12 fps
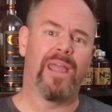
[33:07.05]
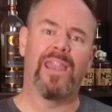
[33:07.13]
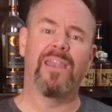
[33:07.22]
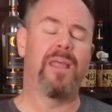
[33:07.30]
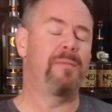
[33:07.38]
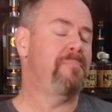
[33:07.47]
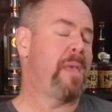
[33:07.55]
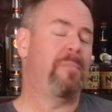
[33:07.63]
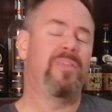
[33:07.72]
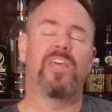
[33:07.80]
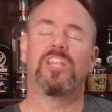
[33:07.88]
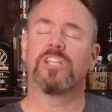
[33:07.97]
and
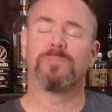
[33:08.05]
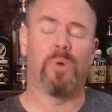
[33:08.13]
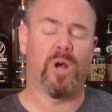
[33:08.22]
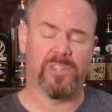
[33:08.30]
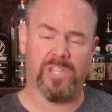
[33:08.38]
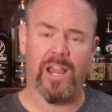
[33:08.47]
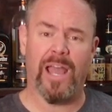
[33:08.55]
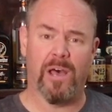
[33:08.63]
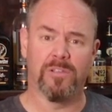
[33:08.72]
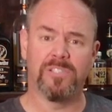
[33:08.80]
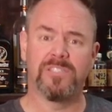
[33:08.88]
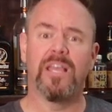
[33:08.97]
maybe they just bought their
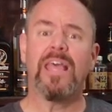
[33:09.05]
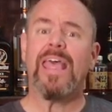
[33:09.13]
house.